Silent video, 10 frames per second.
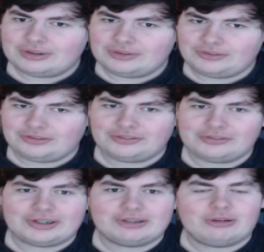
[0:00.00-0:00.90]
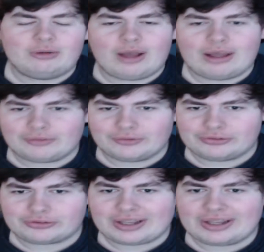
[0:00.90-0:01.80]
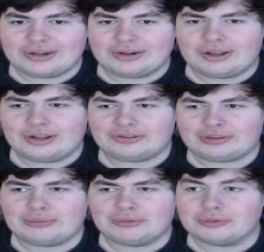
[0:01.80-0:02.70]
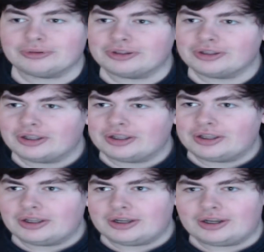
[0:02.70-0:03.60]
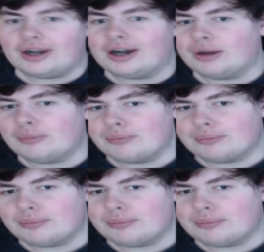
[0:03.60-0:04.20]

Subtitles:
This is a very low effort scan. I skimmed through it. my